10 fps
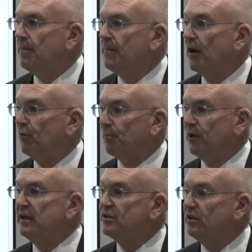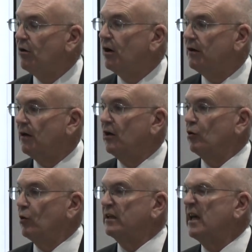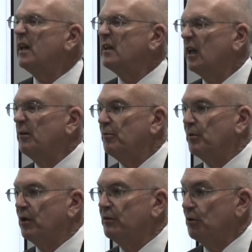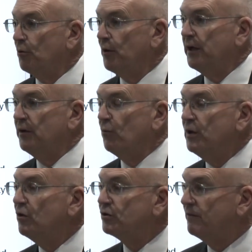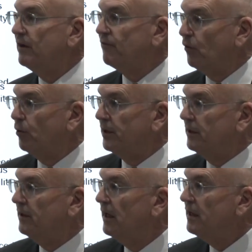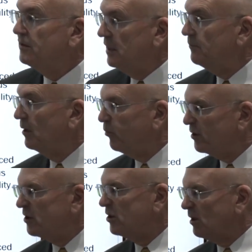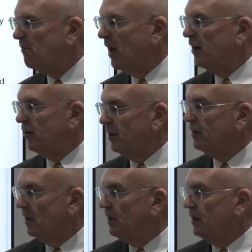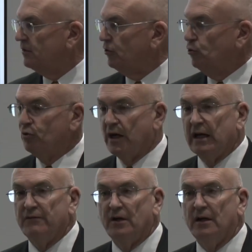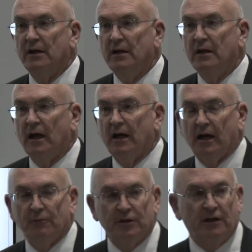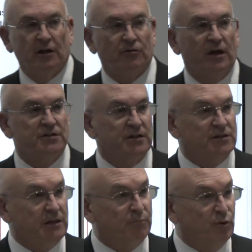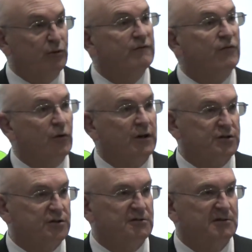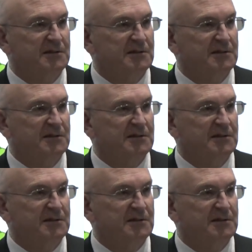that replacing our organic capability, we were running Windows Event Forwarding teamed up with System Monitor to do kind of I would characterize it as a brute force